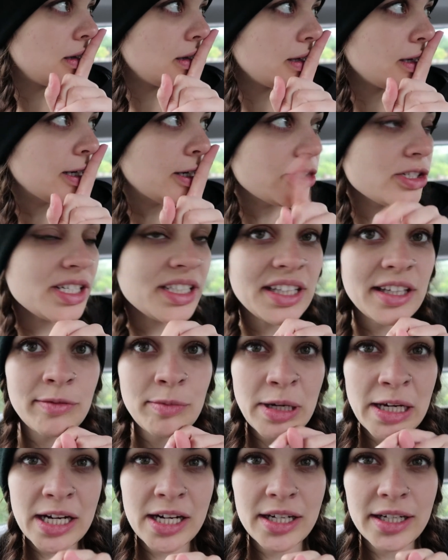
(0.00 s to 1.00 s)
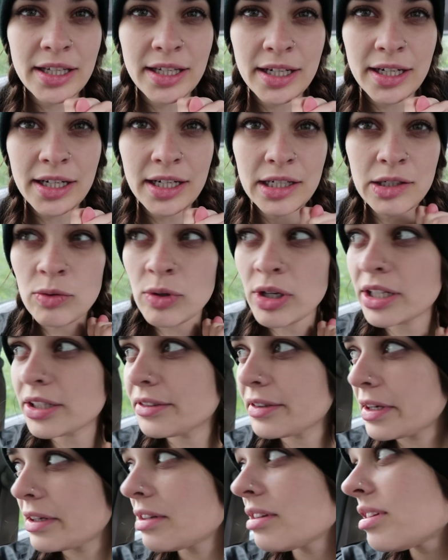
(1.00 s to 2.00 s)
I'll just leave my car here and walk
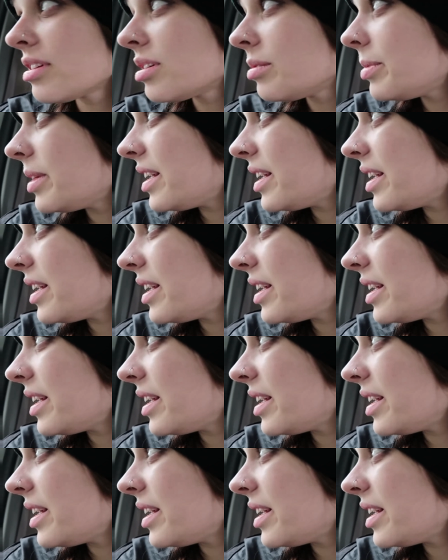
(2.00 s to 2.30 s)
around a little